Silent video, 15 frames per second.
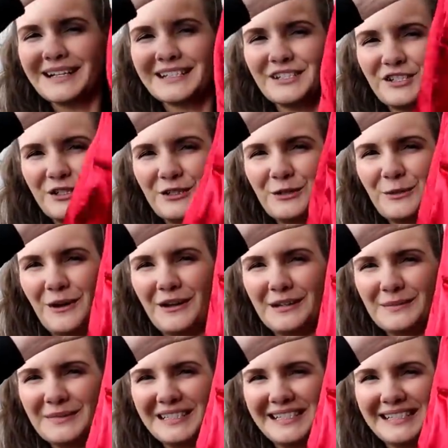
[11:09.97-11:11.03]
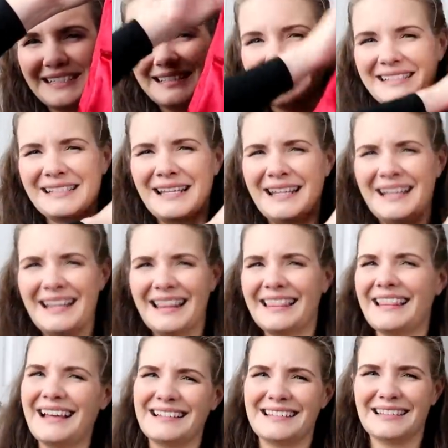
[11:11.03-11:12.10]
not going to show you on because
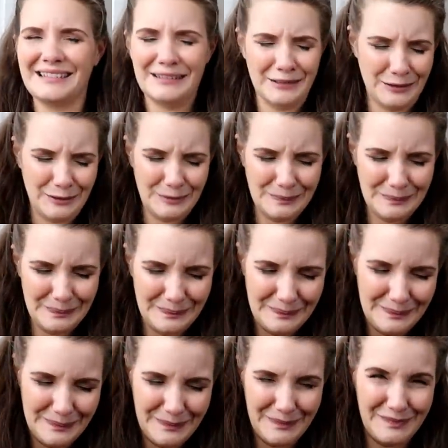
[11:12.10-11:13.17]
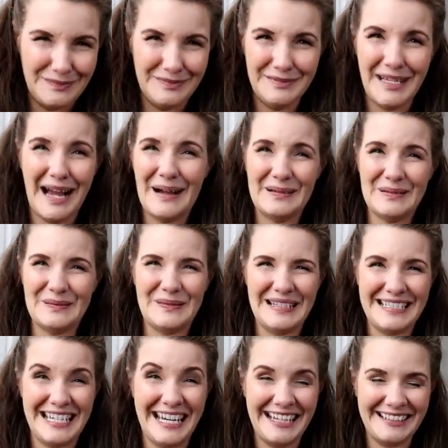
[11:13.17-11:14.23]
that's a little not what my
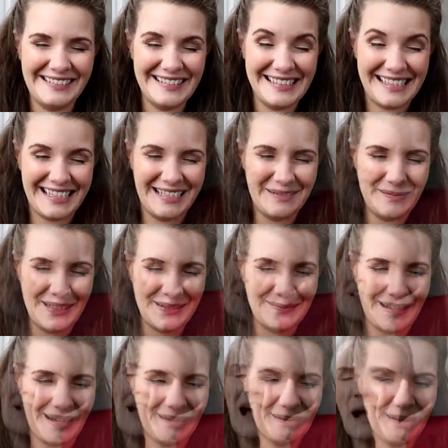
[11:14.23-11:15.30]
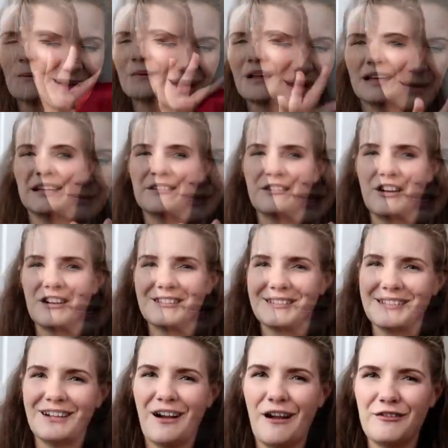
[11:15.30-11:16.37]
channel is going to be about. I'm glad I crossed
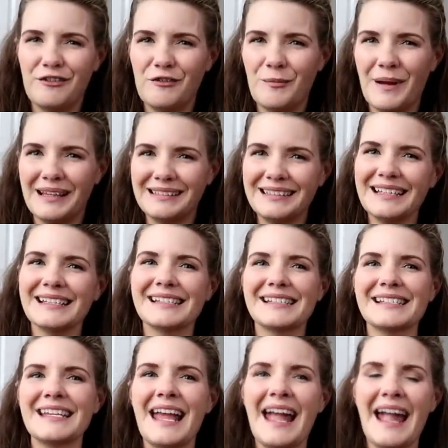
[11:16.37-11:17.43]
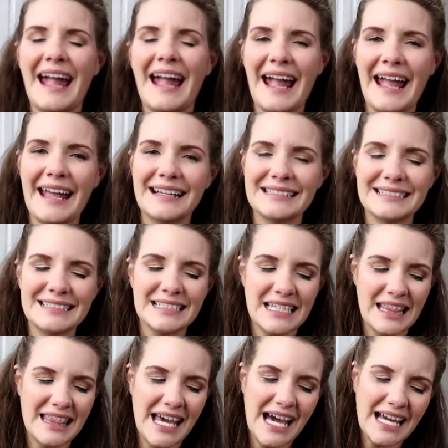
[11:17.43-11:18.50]
it off of my list. And
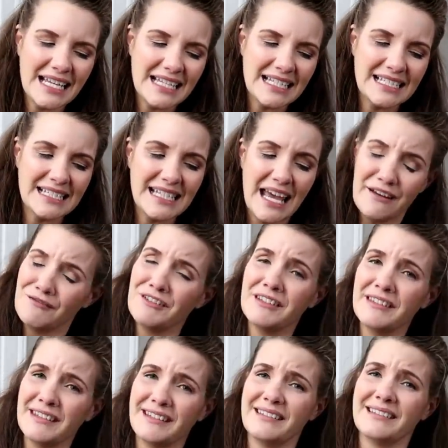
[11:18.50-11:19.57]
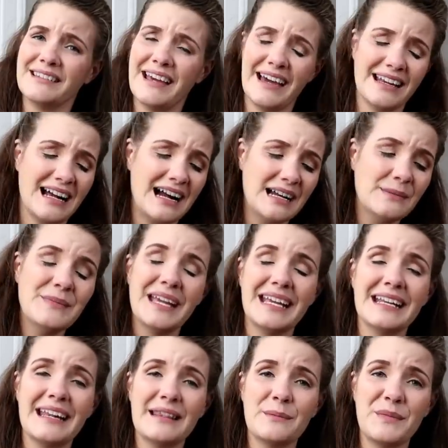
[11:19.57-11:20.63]
that is everything that I
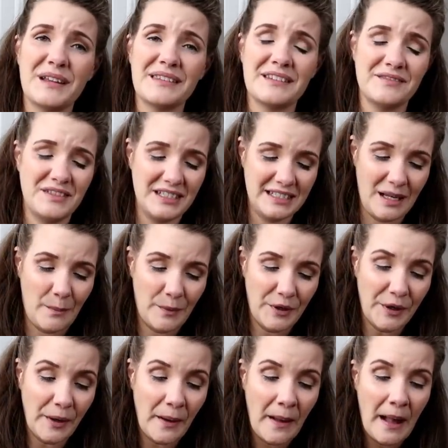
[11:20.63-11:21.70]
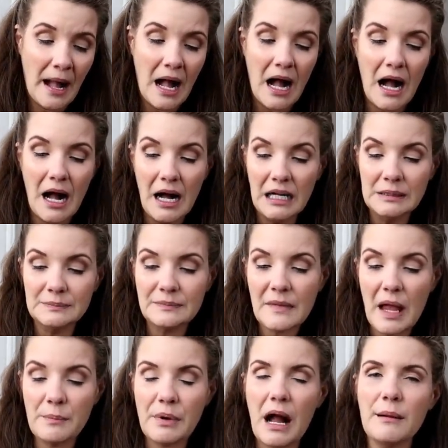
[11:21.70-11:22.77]
made in the month of December.
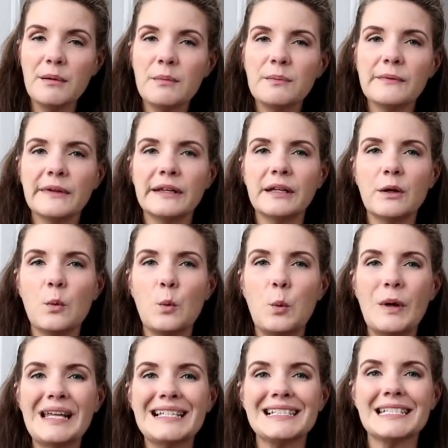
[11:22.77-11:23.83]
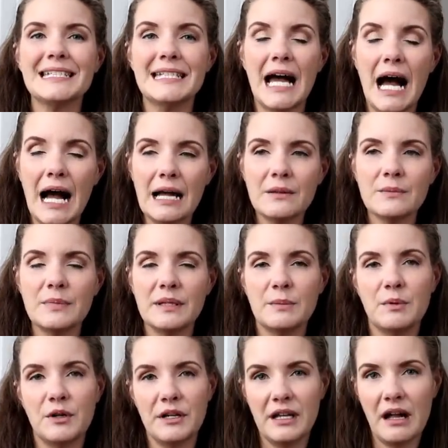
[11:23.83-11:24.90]
Um, I probably will not be
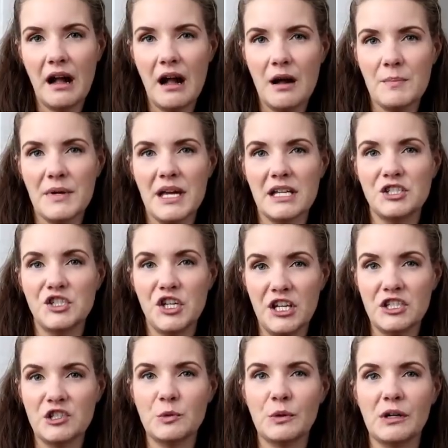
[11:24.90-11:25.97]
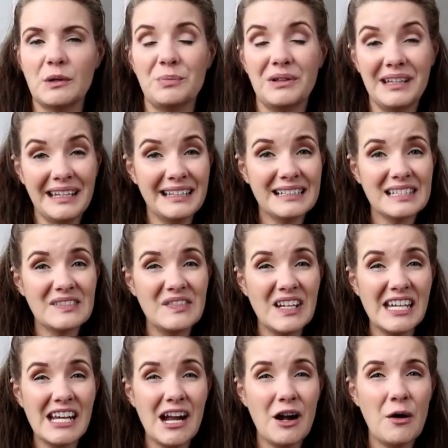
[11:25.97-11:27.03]
putting up a January plans
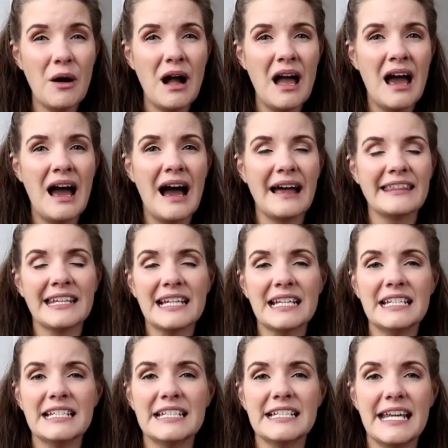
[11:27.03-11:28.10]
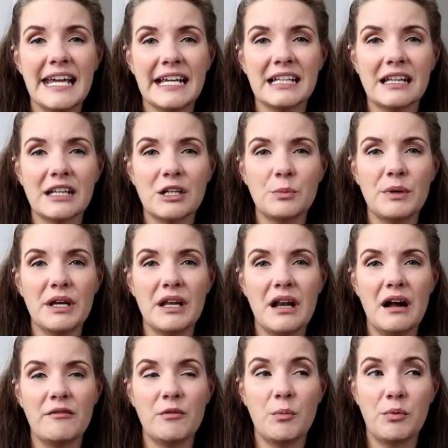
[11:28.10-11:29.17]
video. I think I need to take a little bit
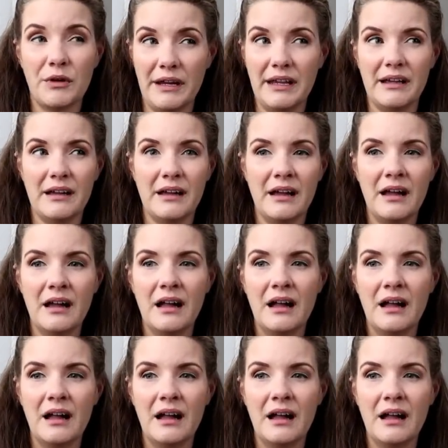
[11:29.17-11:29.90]
of a break.